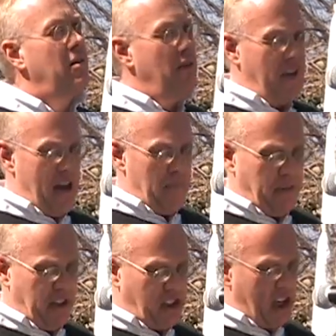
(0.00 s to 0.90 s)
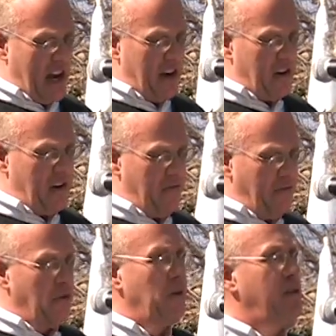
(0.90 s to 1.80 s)
the empty chatter and
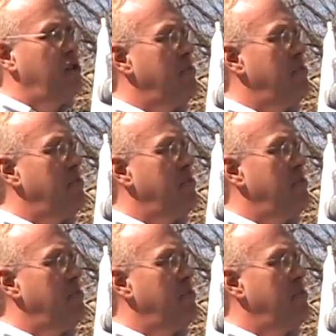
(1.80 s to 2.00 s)
foolish